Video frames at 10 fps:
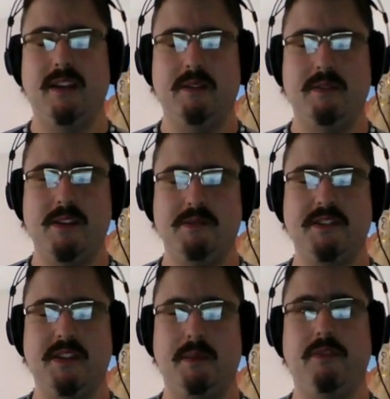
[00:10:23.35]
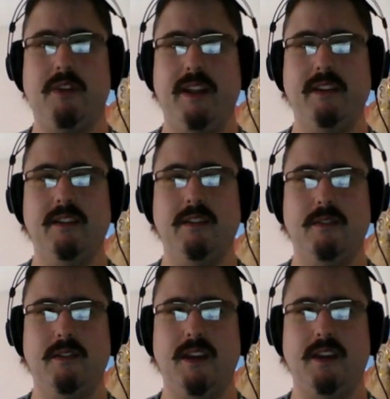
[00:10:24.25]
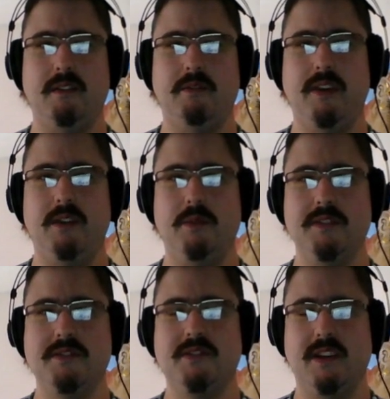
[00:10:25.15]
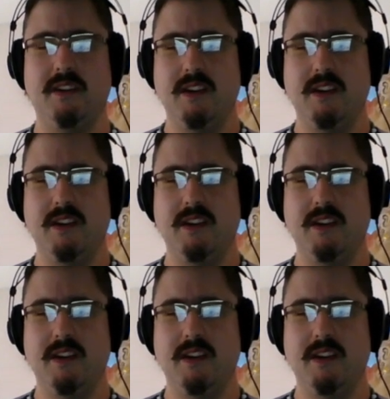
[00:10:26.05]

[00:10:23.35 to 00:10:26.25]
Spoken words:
He was named Fred, and Fred was